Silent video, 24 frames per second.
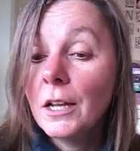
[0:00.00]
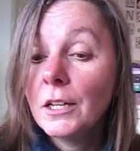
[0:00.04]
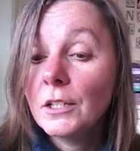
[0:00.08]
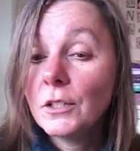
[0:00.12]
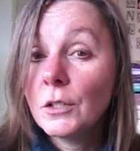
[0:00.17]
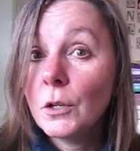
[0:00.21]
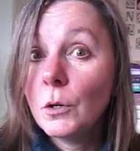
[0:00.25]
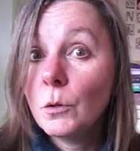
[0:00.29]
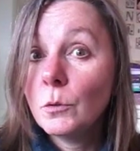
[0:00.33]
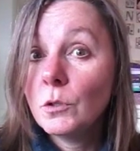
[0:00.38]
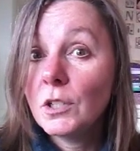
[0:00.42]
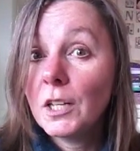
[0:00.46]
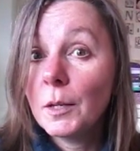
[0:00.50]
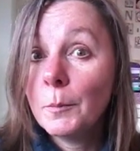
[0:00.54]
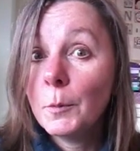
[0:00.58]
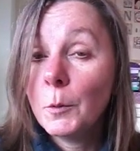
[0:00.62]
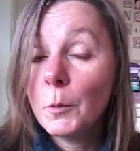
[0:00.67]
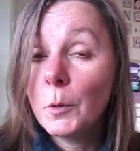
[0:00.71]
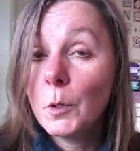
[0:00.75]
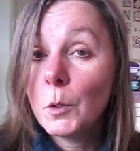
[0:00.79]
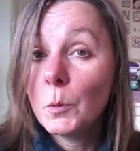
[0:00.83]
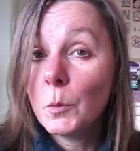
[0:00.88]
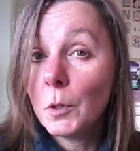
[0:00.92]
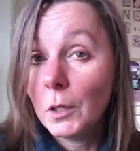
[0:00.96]
So tell me
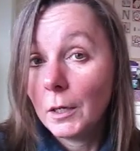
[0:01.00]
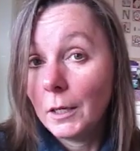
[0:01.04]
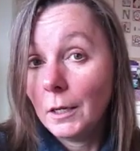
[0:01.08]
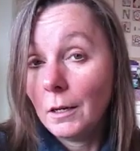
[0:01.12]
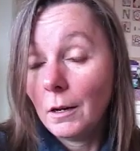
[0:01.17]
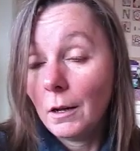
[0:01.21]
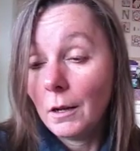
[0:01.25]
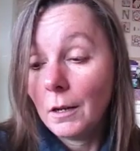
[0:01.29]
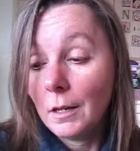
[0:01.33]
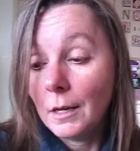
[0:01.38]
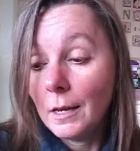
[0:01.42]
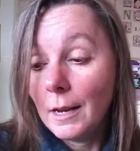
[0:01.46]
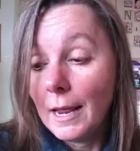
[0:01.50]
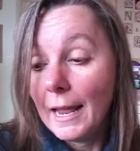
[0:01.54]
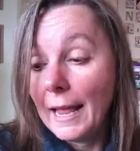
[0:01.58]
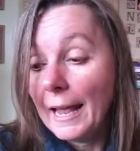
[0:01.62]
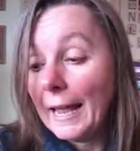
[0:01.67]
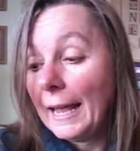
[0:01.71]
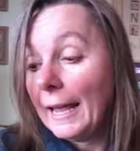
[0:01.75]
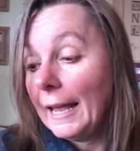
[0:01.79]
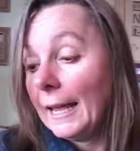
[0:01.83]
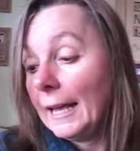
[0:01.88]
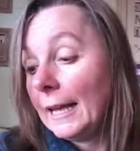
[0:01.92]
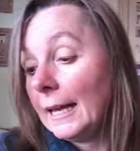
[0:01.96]
what you're working on
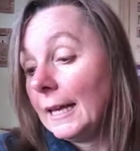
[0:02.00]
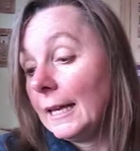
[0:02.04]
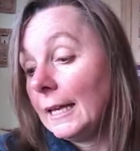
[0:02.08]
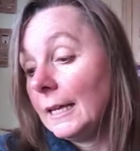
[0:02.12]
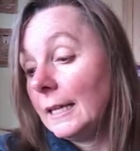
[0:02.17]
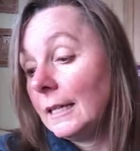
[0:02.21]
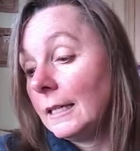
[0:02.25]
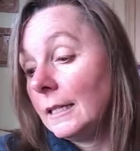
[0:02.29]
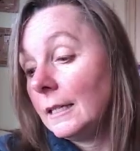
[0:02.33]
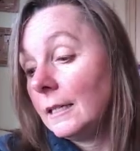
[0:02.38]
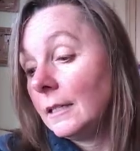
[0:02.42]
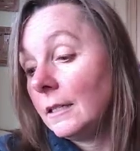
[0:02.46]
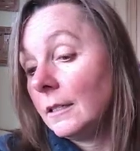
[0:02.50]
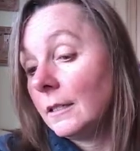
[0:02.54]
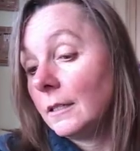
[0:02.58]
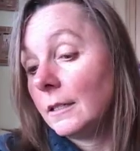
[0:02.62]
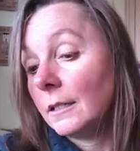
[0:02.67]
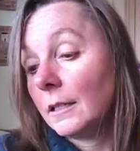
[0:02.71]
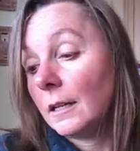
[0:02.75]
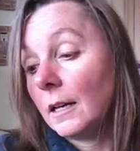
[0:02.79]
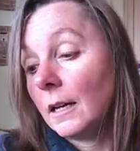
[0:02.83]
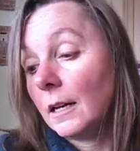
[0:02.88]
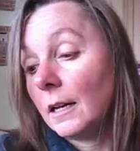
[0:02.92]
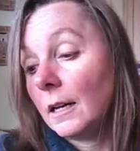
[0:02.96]

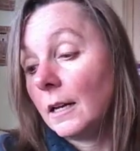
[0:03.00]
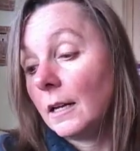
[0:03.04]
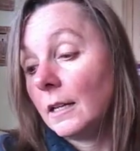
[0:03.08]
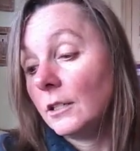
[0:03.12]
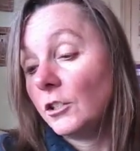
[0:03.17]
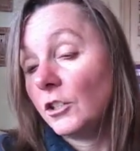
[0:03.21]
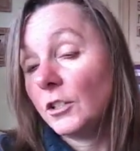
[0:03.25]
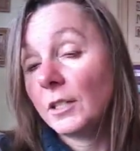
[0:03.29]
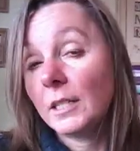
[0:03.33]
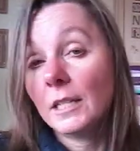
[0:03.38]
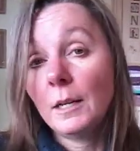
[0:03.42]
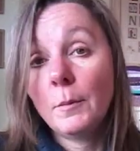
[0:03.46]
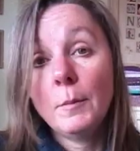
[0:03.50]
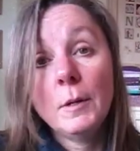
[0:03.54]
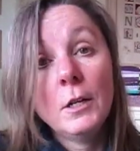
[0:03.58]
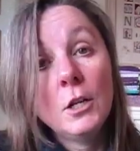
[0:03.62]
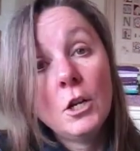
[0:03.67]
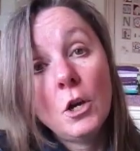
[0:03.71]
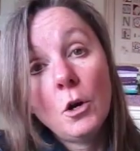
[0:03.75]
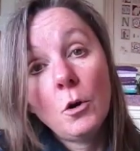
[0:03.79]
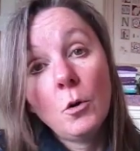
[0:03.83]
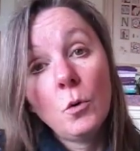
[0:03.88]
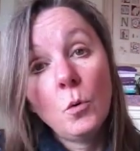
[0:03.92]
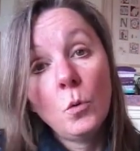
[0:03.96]
and uh, just let me
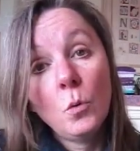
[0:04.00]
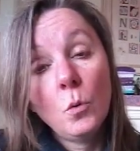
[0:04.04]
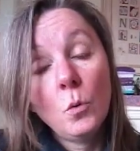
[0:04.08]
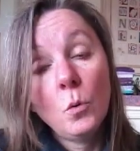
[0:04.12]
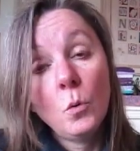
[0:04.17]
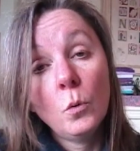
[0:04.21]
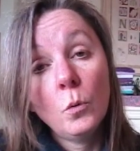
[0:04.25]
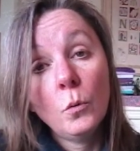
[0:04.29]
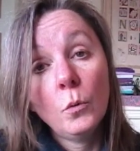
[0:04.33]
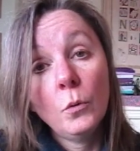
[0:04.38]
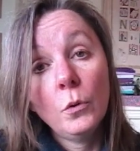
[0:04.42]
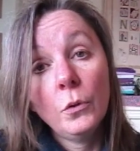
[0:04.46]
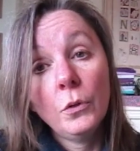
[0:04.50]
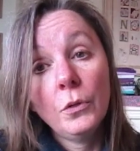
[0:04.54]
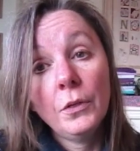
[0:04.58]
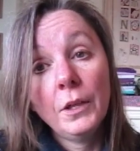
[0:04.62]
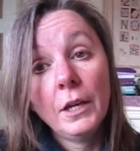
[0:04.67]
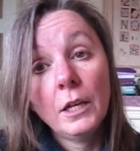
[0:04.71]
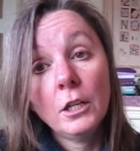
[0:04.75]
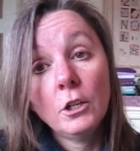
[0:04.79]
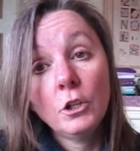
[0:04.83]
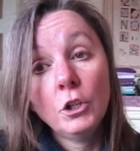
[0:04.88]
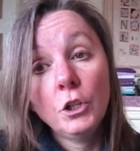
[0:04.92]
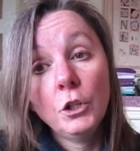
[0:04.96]
know
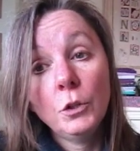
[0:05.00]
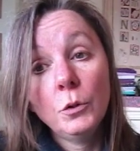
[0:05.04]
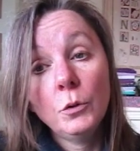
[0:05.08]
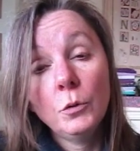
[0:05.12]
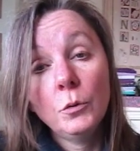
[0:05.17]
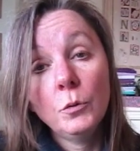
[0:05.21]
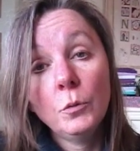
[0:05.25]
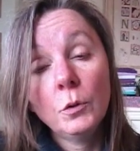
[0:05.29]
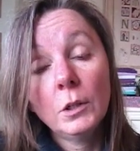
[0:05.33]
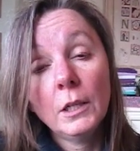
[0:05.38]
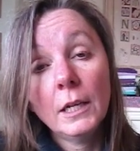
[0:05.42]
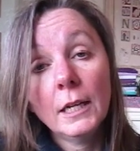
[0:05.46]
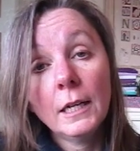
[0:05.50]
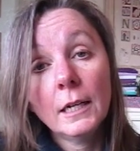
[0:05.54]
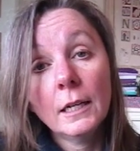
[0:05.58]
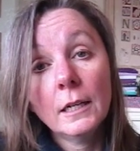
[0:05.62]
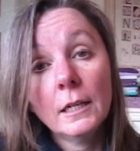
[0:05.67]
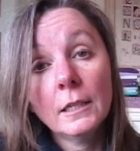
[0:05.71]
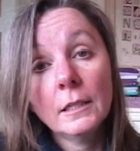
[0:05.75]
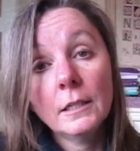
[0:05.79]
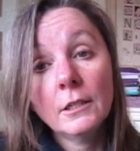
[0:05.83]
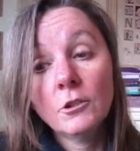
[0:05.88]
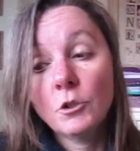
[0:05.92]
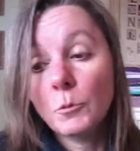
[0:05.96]
that you would like
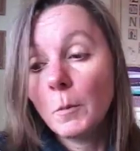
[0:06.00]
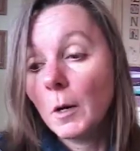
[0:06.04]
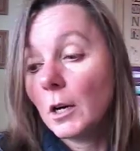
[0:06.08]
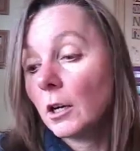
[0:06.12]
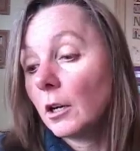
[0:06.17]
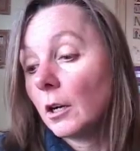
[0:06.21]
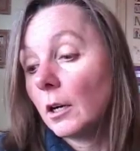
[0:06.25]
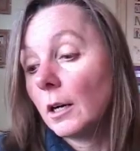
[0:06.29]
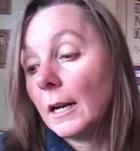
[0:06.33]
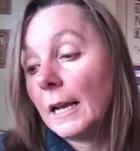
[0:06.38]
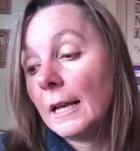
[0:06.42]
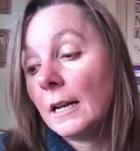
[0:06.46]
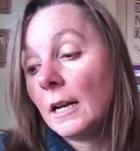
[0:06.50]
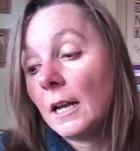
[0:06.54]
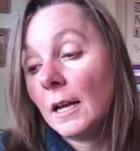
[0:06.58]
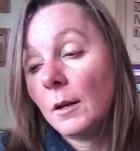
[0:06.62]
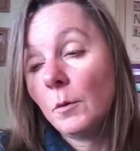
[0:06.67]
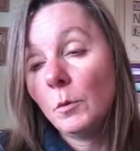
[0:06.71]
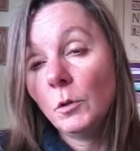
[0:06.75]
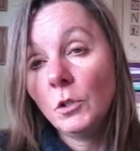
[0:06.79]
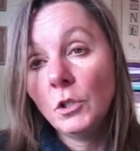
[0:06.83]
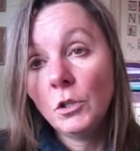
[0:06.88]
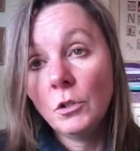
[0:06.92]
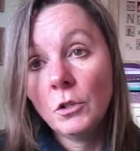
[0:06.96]
a stitch marker. And I
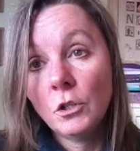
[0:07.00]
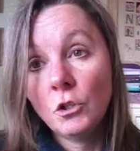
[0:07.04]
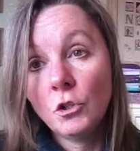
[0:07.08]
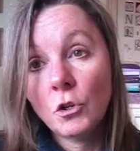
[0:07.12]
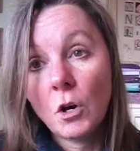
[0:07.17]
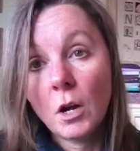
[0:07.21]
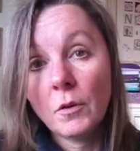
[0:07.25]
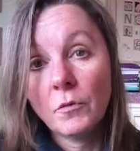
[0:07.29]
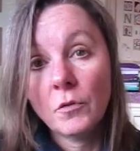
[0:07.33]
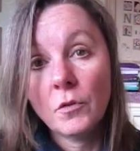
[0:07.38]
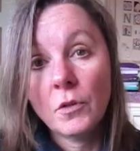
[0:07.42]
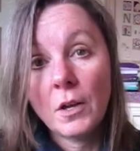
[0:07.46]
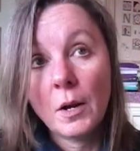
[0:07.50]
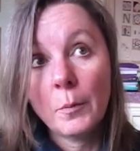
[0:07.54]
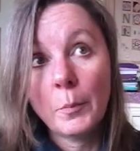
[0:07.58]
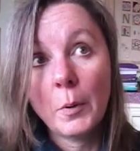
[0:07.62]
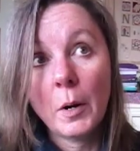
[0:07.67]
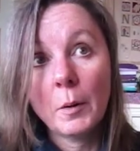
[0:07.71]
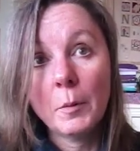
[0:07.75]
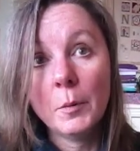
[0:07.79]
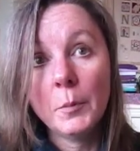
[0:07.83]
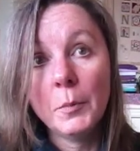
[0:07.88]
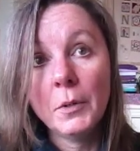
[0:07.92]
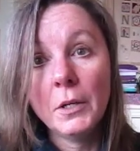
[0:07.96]
will do the draw for that
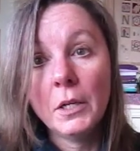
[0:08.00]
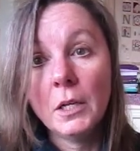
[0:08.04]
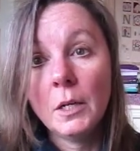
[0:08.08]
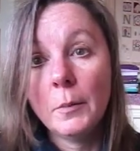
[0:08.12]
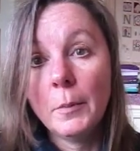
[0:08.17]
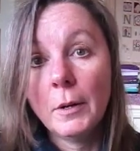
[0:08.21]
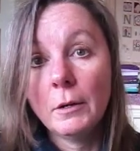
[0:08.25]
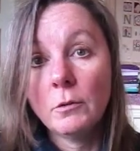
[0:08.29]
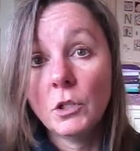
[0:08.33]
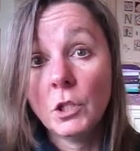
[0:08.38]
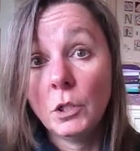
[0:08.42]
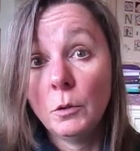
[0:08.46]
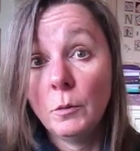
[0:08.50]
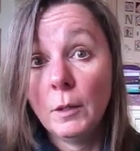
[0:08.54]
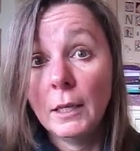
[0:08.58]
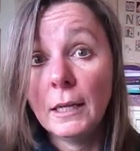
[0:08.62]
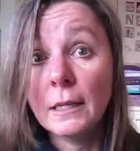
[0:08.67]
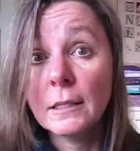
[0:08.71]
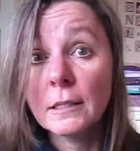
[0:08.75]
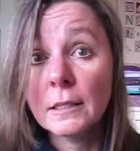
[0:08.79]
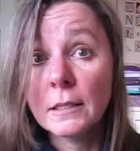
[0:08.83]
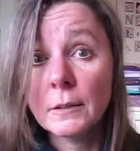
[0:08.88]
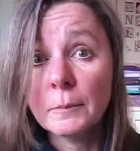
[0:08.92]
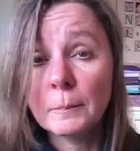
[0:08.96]
probably in about two
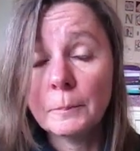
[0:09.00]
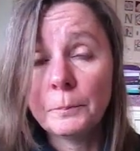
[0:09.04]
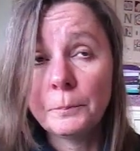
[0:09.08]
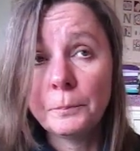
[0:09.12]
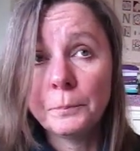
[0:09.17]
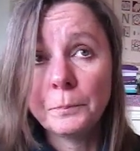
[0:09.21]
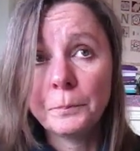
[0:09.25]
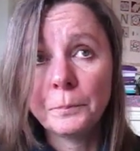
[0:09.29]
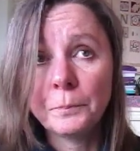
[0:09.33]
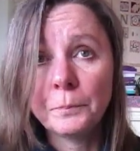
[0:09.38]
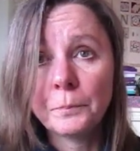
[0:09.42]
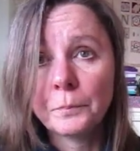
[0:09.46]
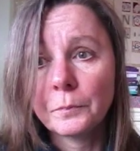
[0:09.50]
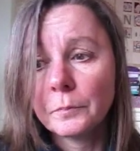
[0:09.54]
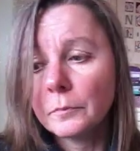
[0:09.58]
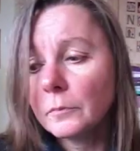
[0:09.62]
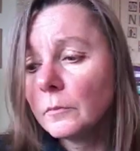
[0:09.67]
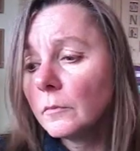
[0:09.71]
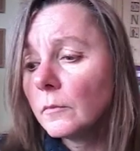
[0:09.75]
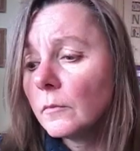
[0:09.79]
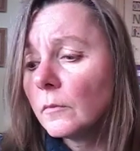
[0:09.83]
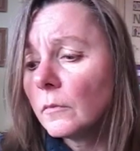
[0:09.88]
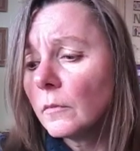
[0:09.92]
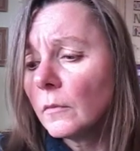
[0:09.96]
weeks.
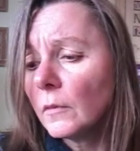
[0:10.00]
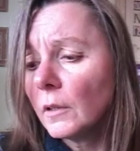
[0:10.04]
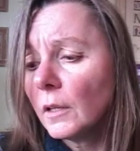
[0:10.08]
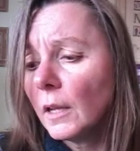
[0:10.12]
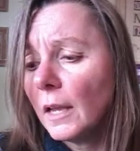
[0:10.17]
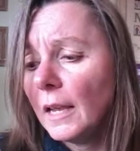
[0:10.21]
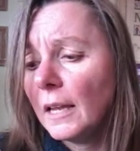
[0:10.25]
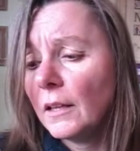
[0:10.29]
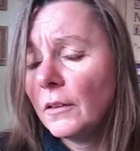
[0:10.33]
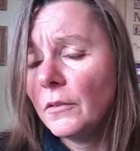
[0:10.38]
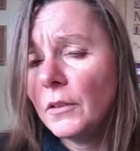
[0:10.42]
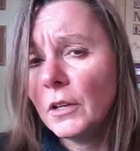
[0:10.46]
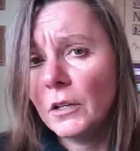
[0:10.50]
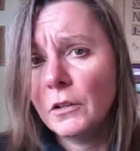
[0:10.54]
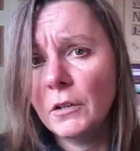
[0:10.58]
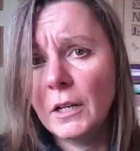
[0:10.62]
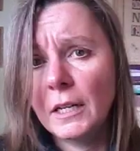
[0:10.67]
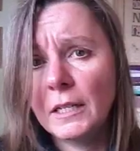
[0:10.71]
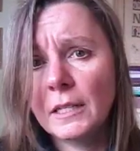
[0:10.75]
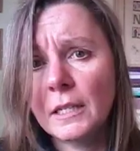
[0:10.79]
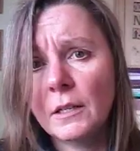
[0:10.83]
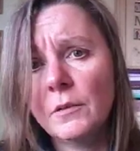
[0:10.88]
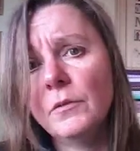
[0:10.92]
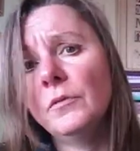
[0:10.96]
And they're
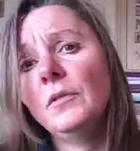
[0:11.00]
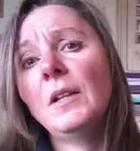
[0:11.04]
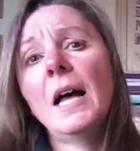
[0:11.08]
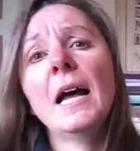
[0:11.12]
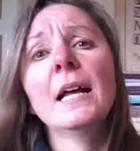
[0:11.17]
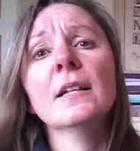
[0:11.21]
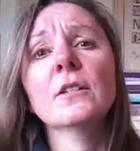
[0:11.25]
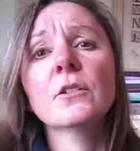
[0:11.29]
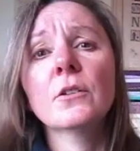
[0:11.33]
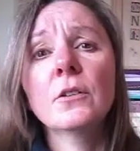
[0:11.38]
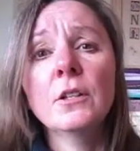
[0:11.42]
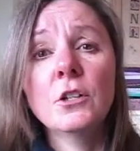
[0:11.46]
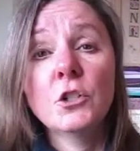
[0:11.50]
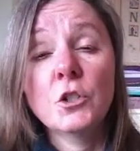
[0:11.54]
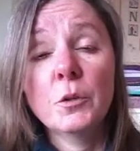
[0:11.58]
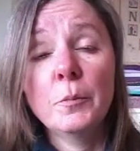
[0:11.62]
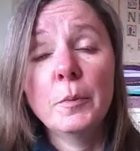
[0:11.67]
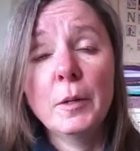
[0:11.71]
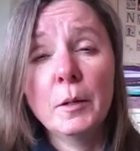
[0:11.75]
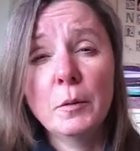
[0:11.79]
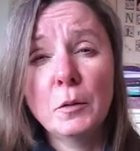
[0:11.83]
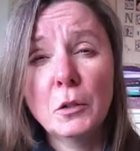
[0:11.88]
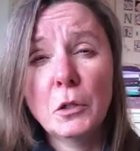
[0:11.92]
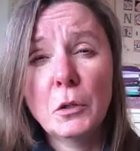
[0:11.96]
nice and flat, so they should
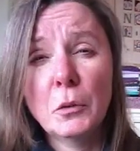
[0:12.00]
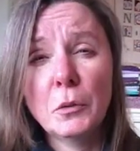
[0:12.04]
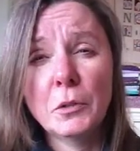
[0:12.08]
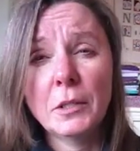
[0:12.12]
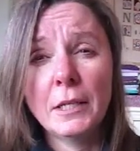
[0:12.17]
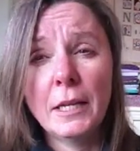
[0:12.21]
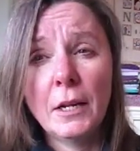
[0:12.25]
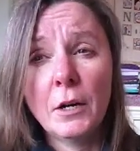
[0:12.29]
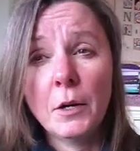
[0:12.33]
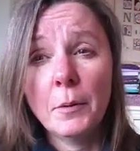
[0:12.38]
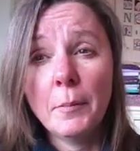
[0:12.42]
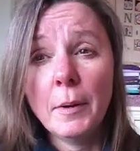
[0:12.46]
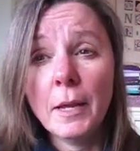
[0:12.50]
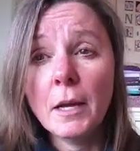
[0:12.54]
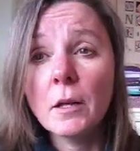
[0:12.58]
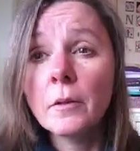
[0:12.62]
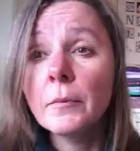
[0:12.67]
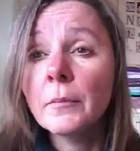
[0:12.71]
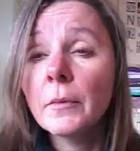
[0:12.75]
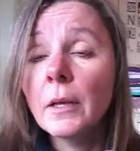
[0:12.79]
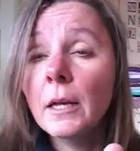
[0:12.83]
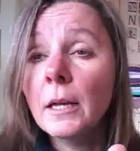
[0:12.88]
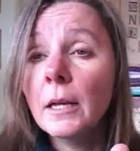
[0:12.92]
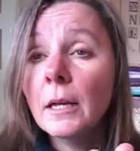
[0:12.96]
be able to go as letter
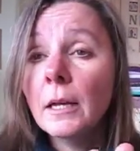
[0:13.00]
mail.